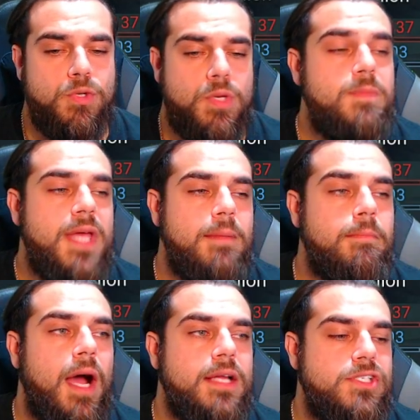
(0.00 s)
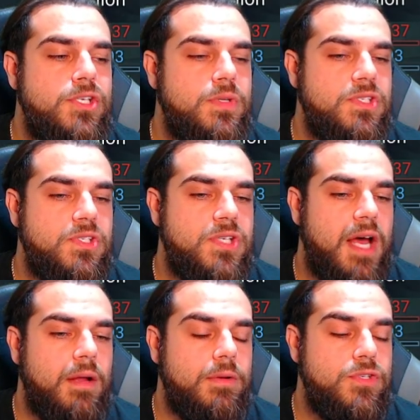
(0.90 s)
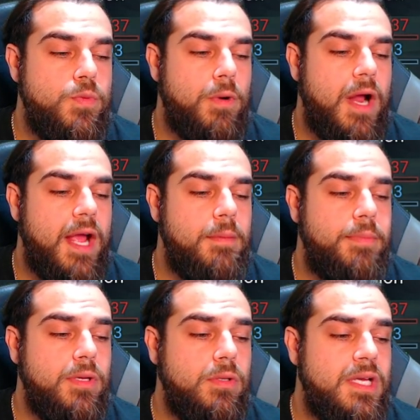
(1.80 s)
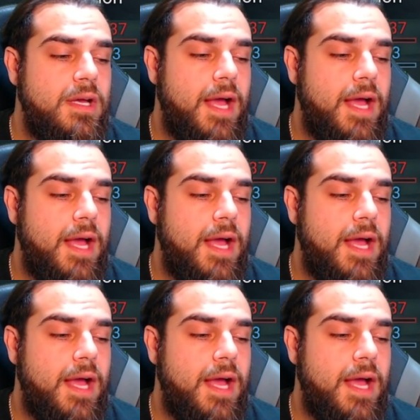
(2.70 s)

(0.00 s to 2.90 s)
so keep that in mind too. This is not a super high-end build.